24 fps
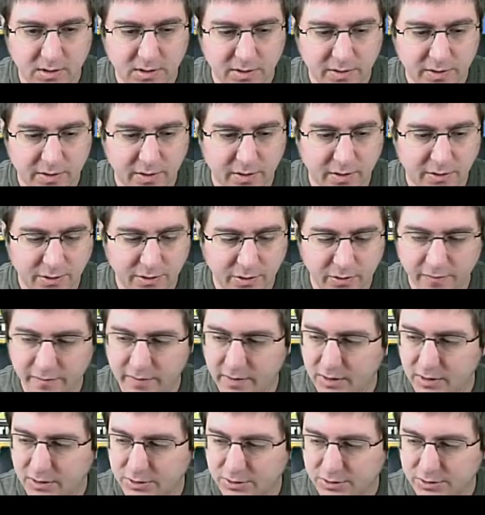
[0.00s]
There are no
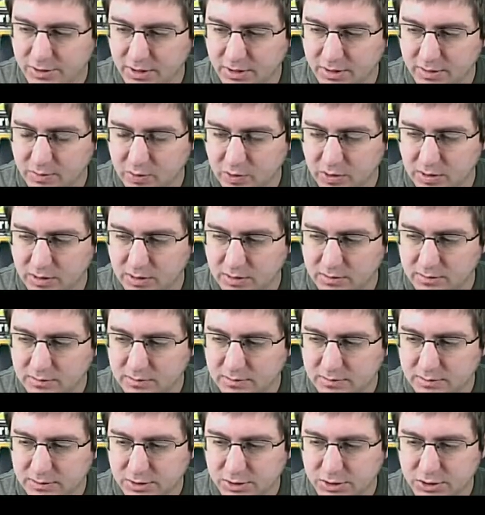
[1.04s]
villagers on the board.
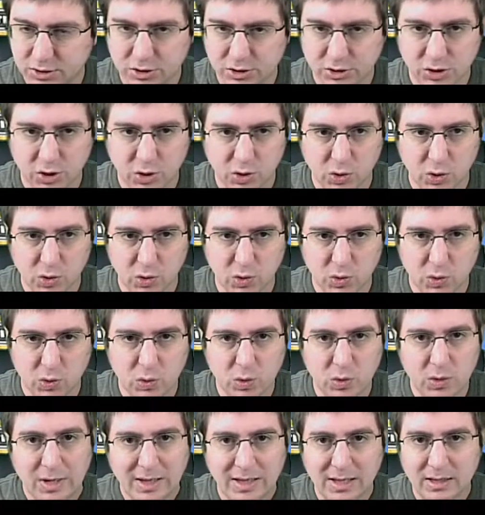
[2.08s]

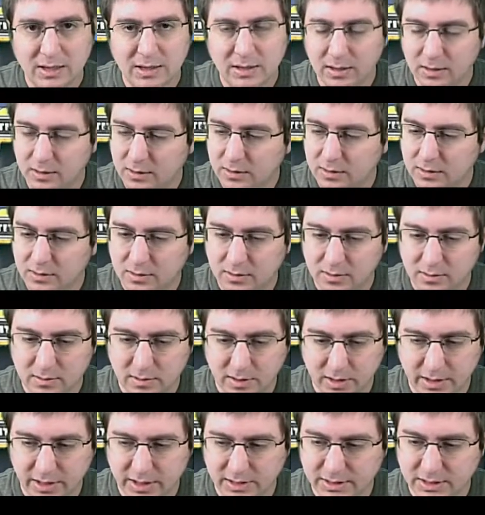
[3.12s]
So,
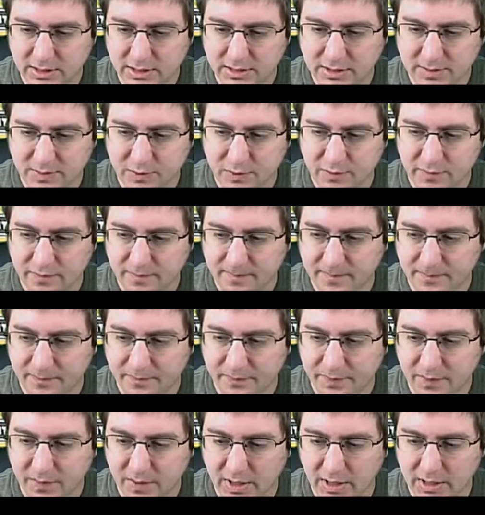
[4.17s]
I guess he doesn't move.
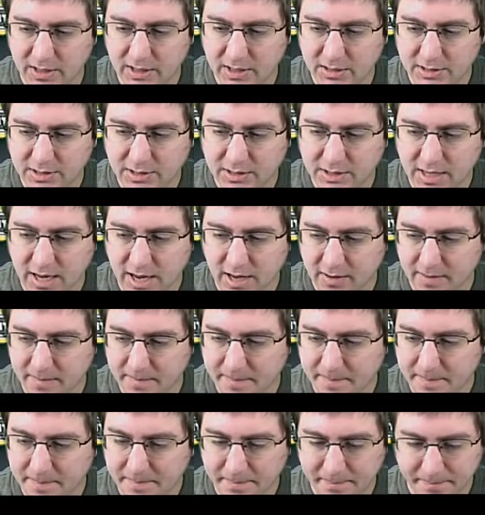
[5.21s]
And he doesn't attack.
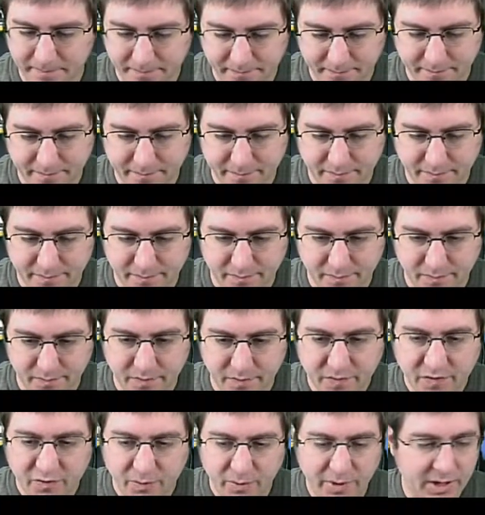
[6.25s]

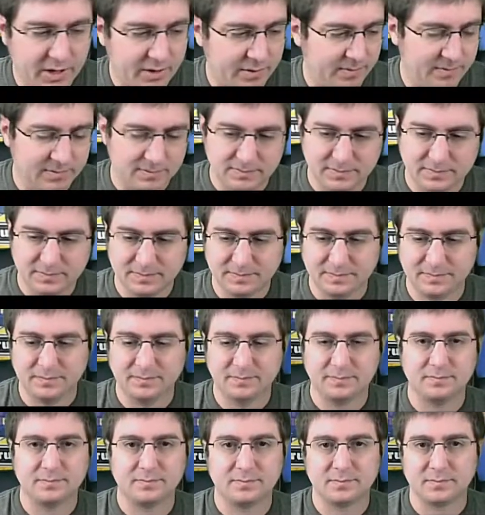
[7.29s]
Sweet.
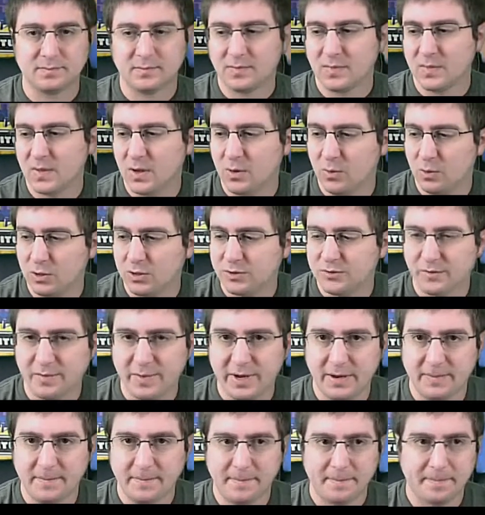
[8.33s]
Works for me.